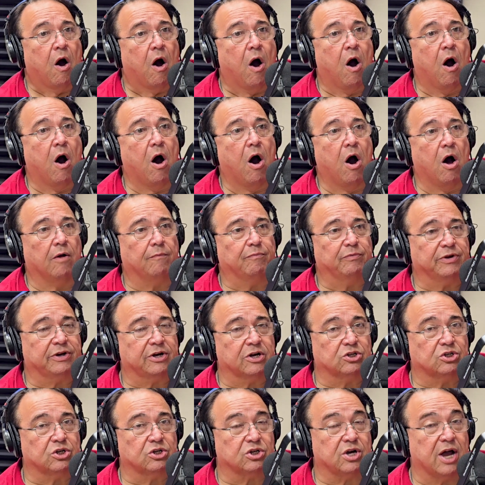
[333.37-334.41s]
All
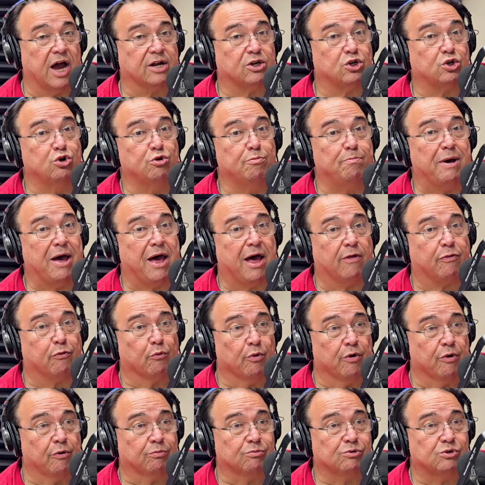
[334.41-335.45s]
because it's got 2
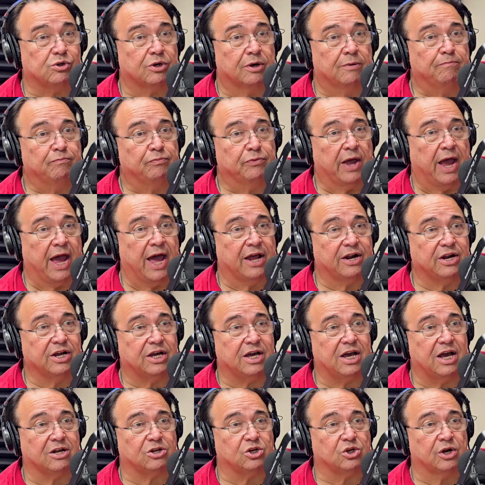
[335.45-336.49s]
bathrooms and a
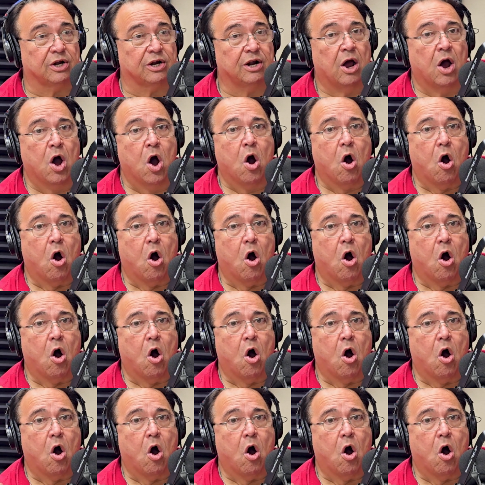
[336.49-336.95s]
kitchen,